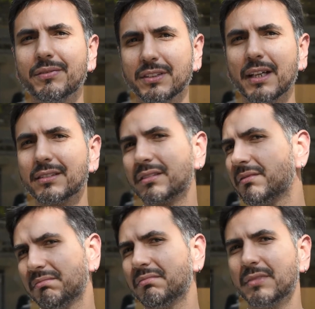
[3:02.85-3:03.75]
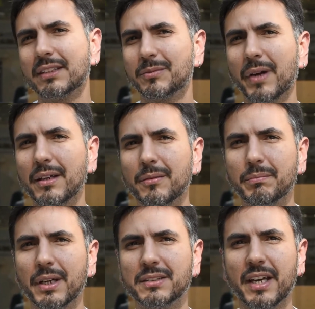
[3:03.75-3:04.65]
I think that's
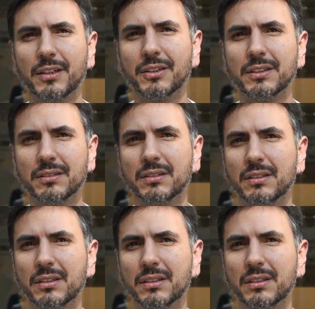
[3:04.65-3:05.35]
my take on it.